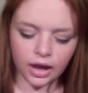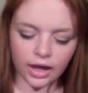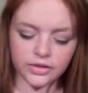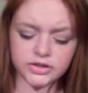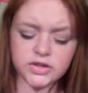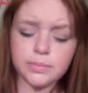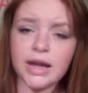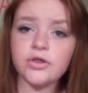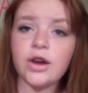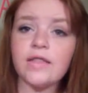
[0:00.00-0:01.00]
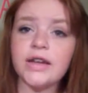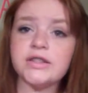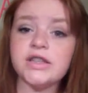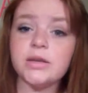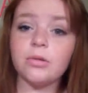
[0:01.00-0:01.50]
this is the binder I like
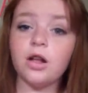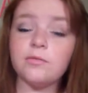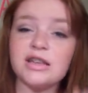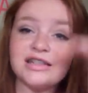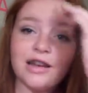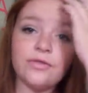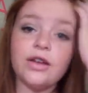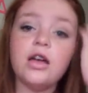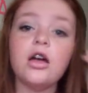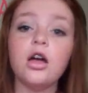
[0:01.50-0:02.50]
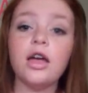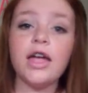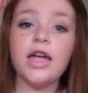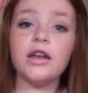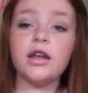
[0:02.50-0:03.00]
to keep all of my stuff
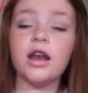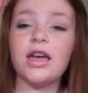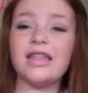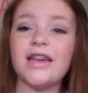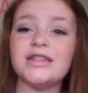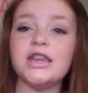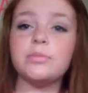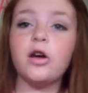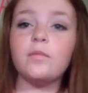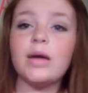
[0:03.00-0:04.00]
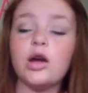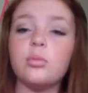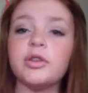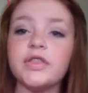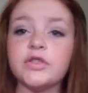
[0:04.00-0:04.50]
in, and I like to keep all of my
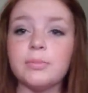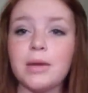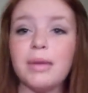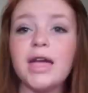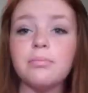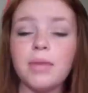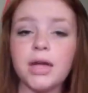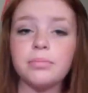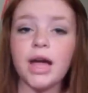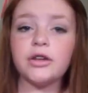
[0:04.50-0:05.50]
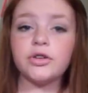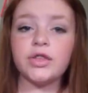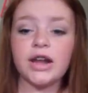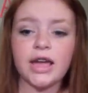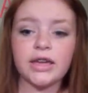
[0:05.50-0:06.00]
homework. This is my main binder that
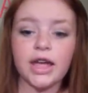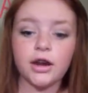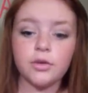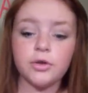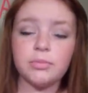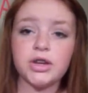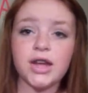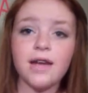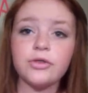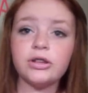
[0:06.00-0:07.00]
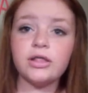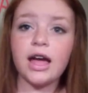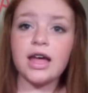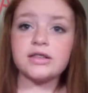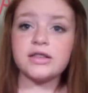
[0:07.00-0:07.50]
I carry with me to every
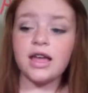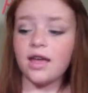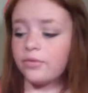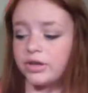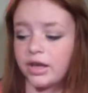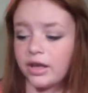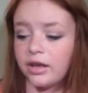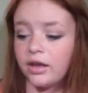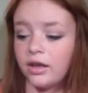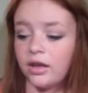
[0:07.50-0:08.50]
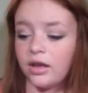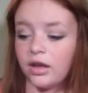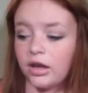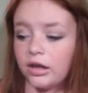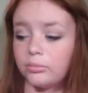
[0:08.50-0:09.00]
class, every day,
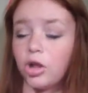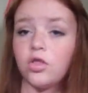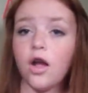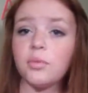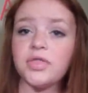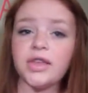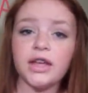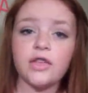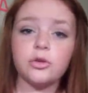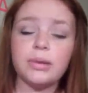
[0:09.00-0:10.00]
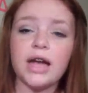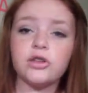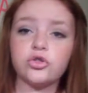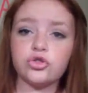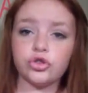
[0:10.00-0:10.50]
along with any other
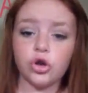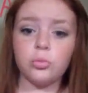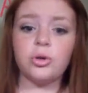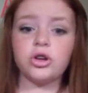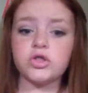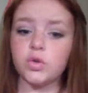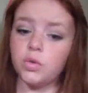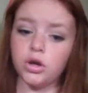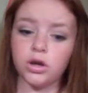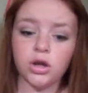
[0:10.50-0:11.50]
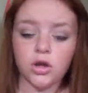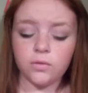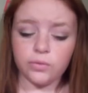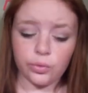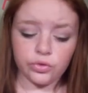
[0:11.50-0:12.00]
binders or notebooks or
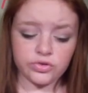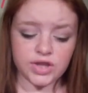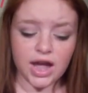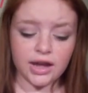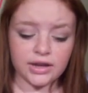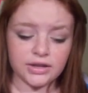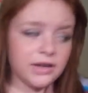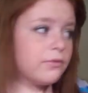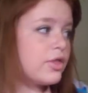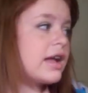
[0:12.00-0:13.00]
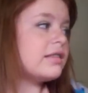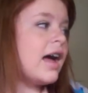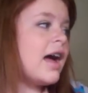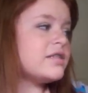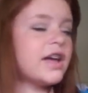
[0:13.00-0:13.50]
folders I need for that
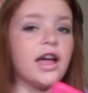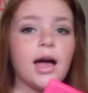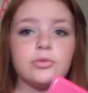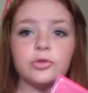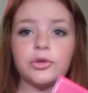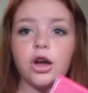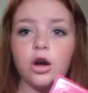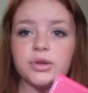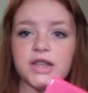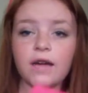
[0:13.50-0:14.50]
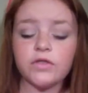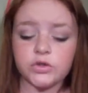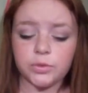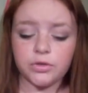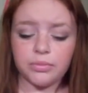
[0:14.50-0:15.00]
class. I absolutely always have this
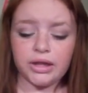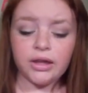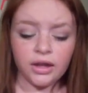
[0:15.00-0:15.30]
with me.